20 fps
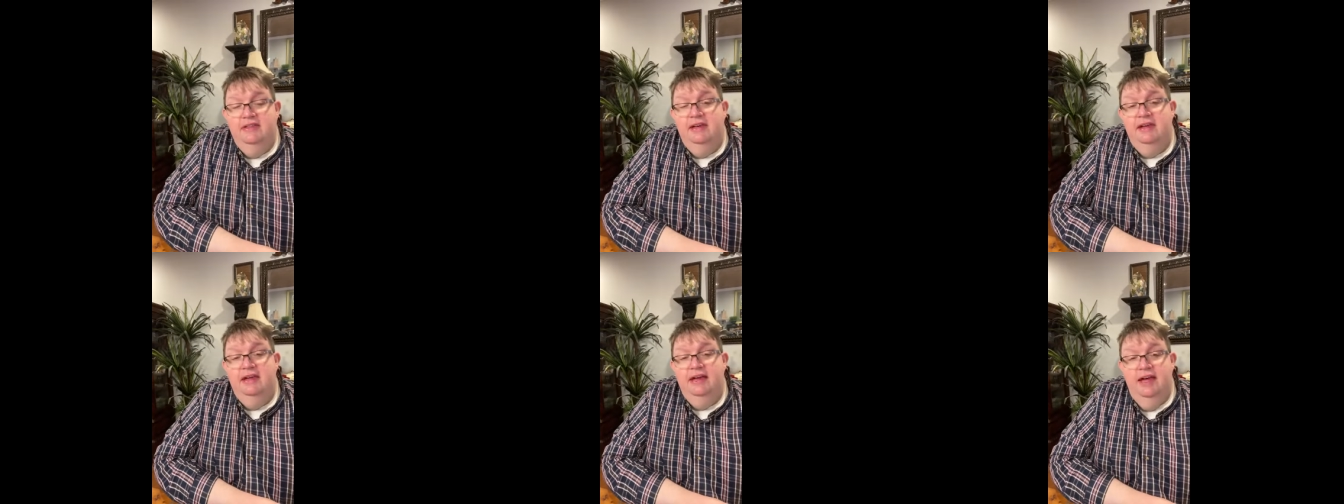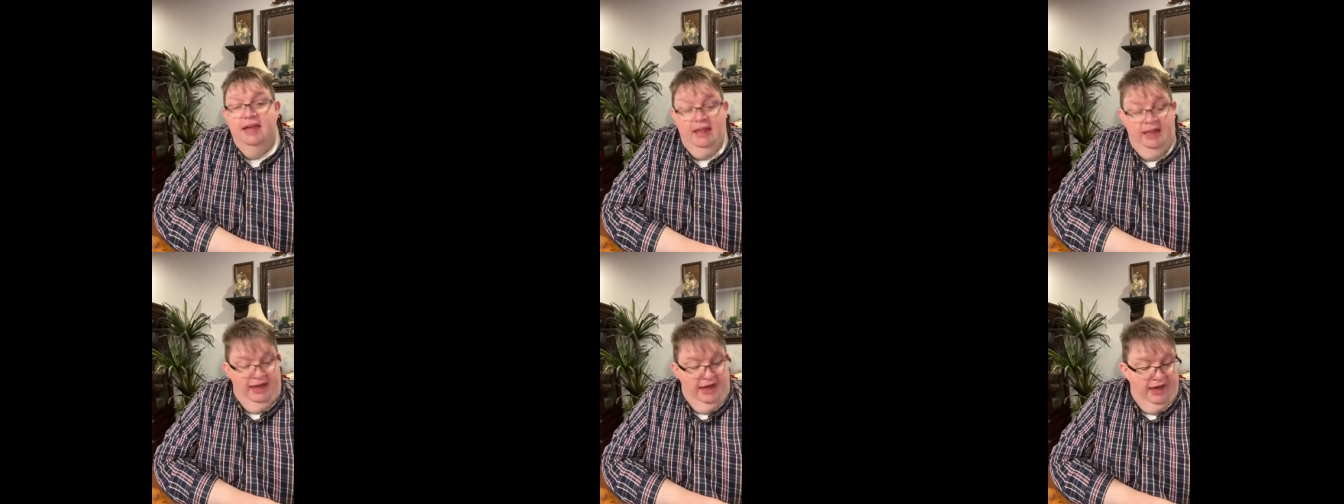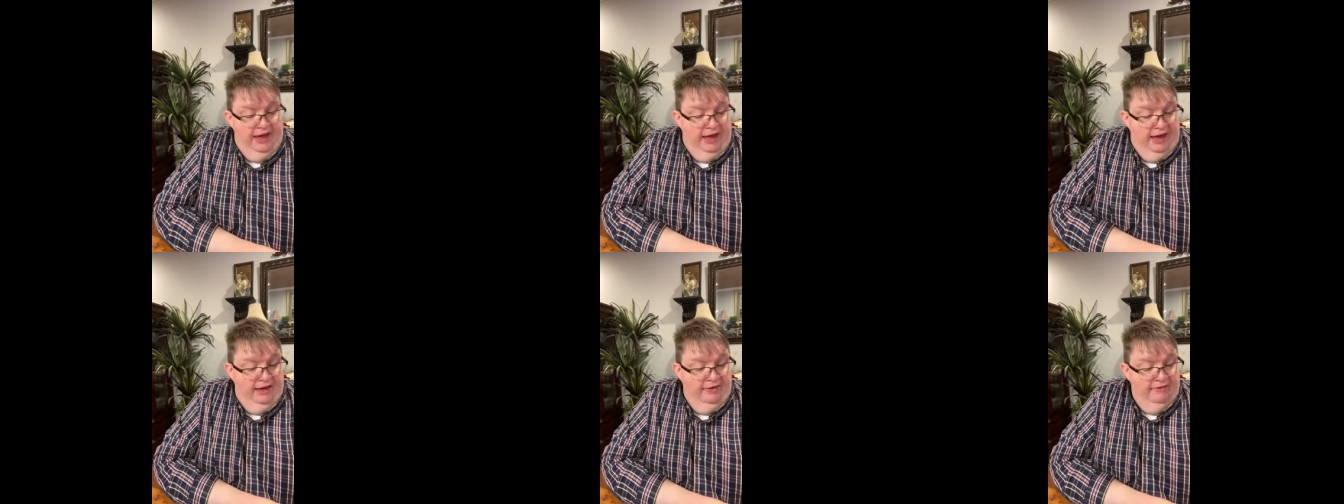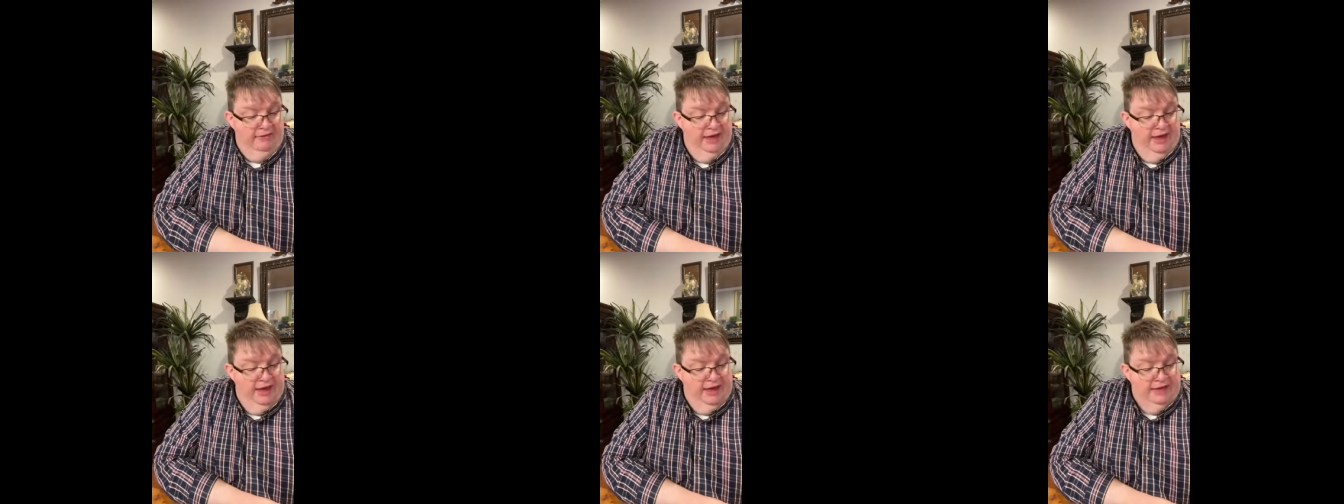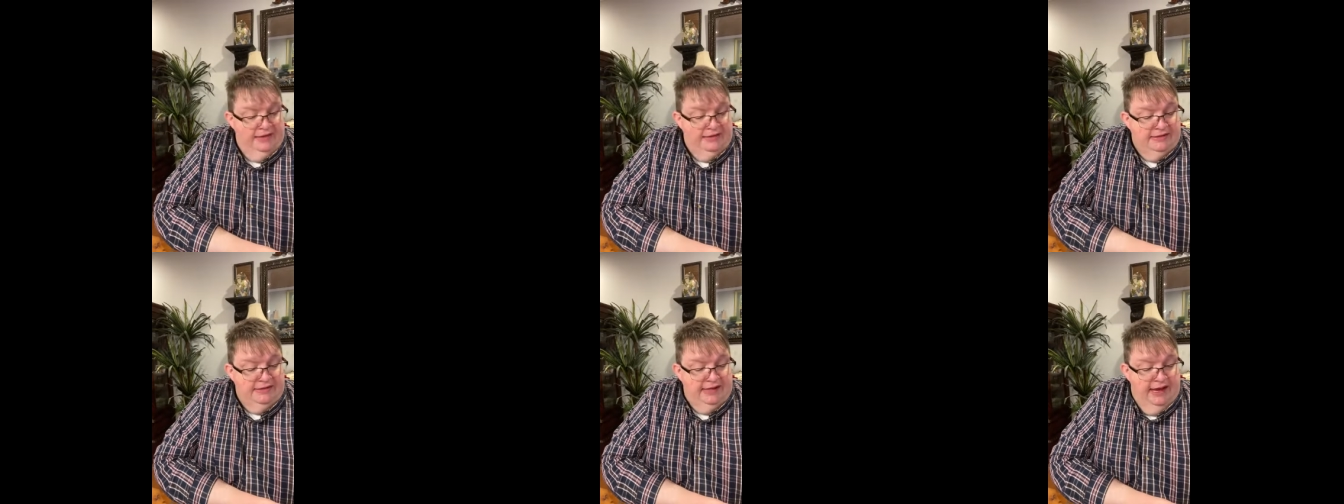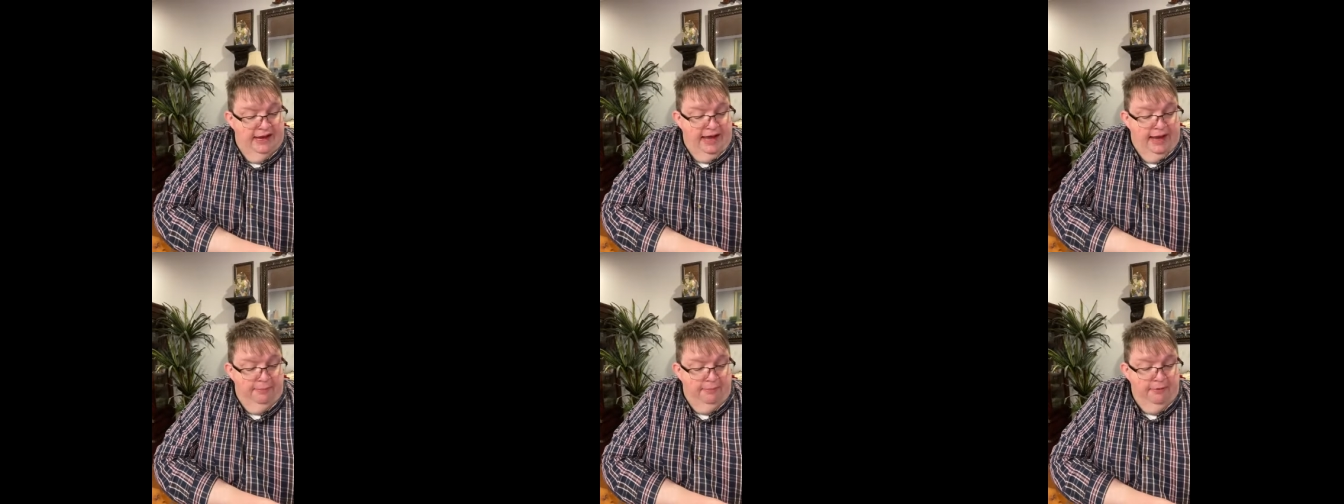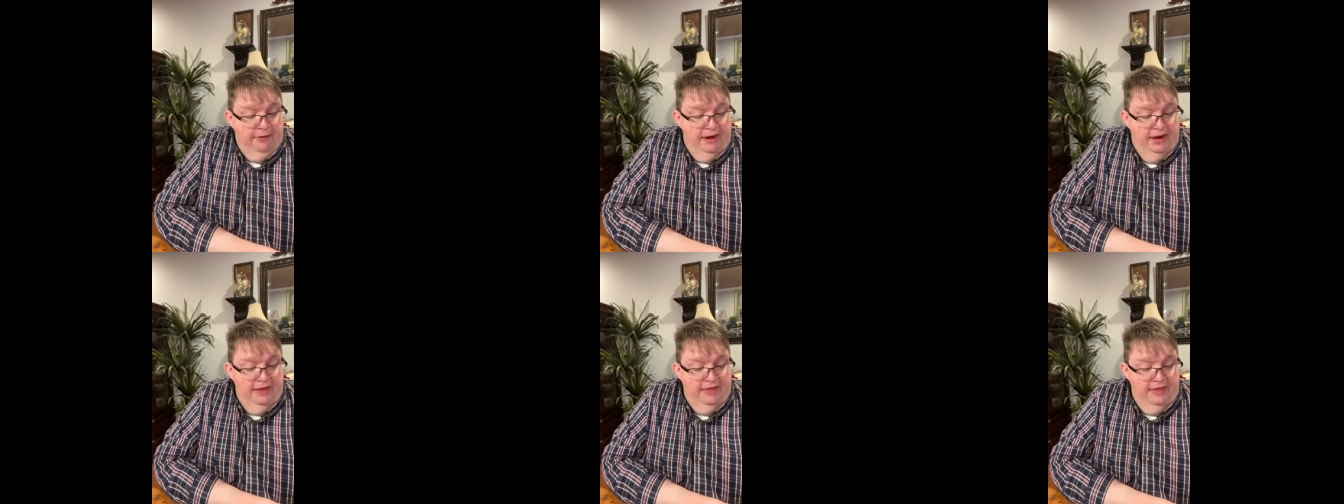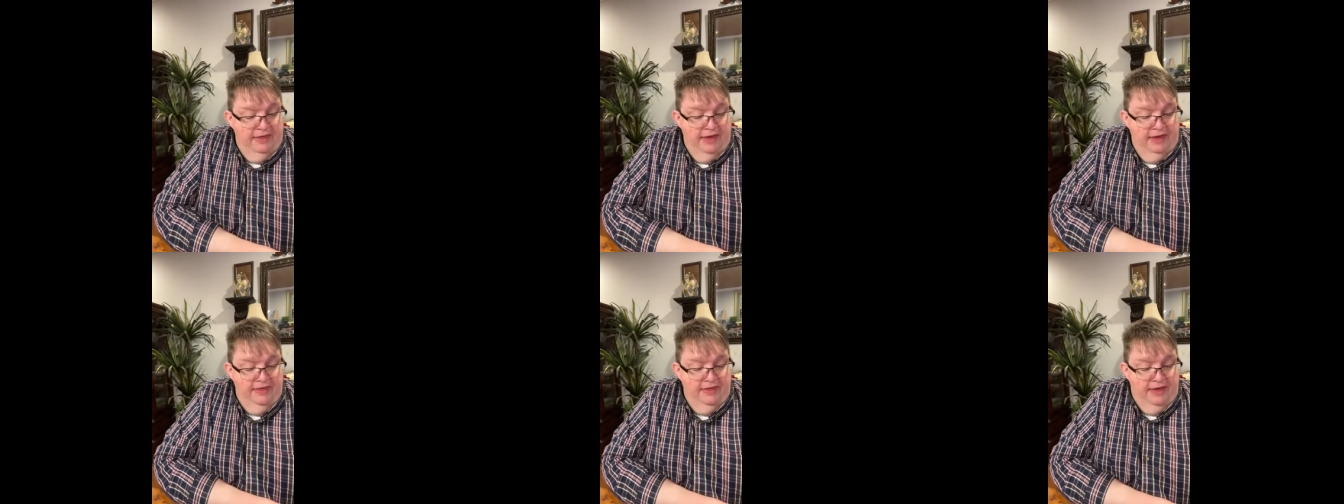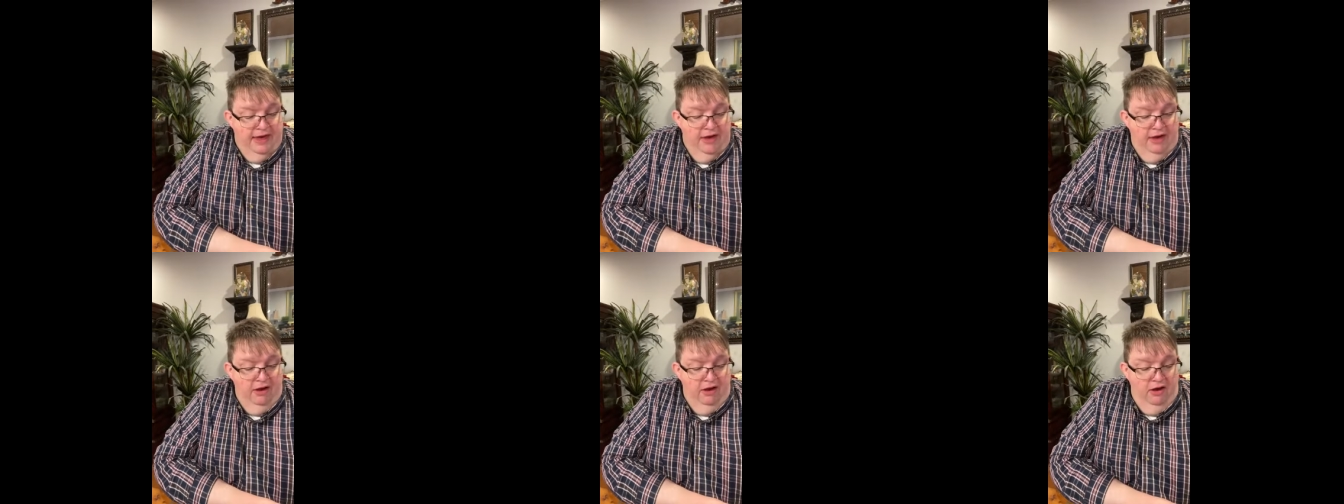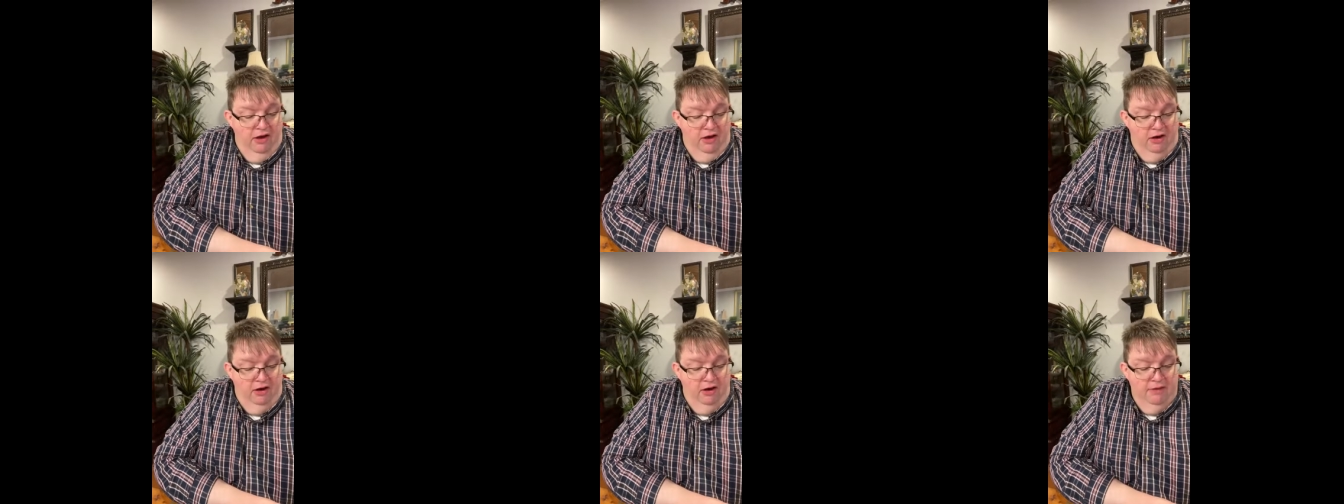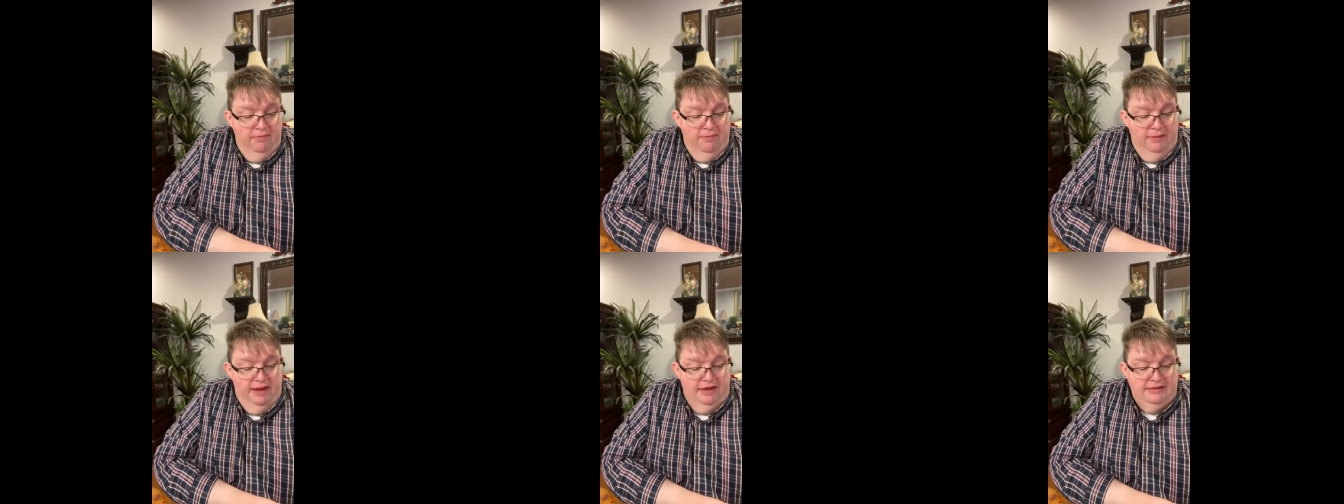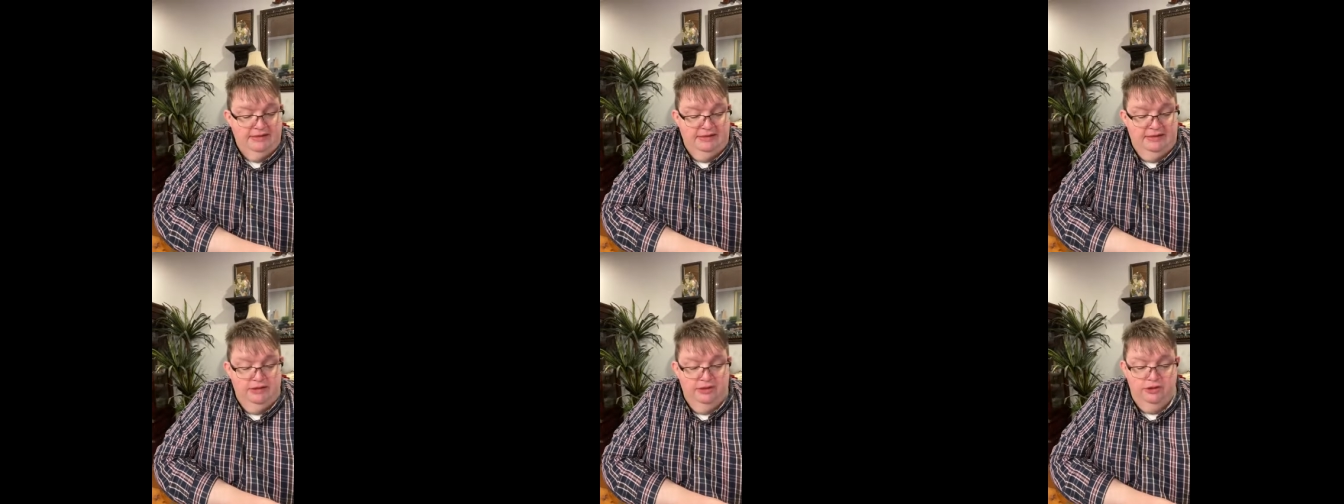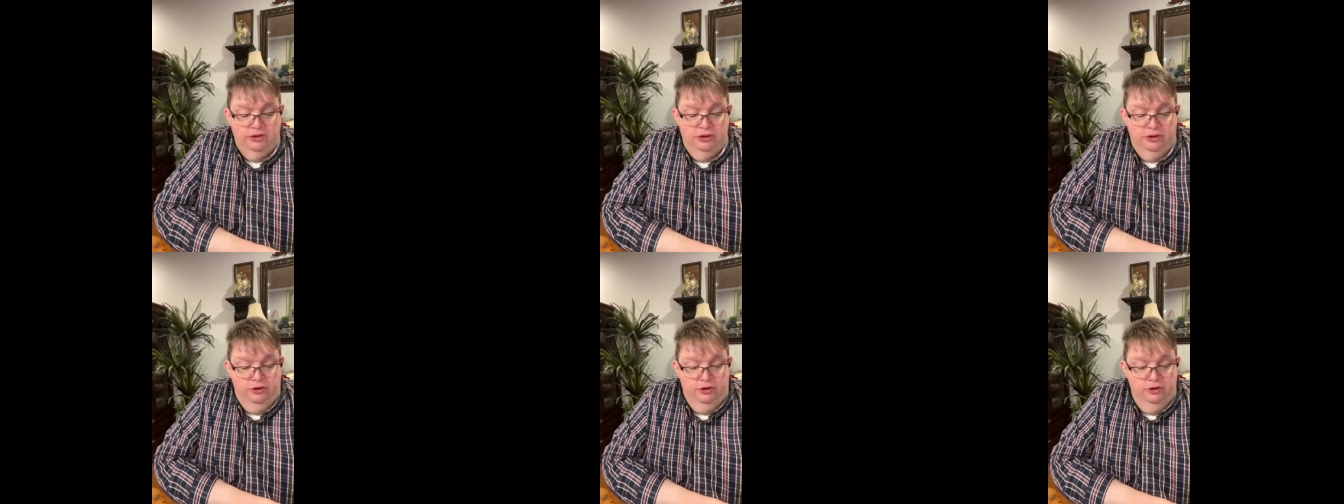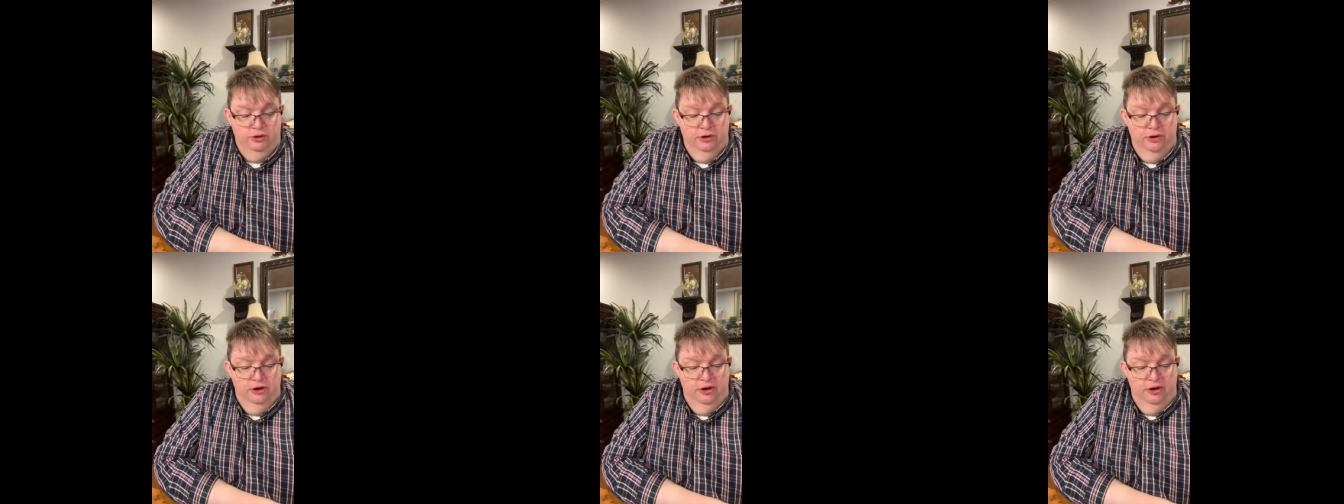thee alive. Say, I pray thee, thou art my sister,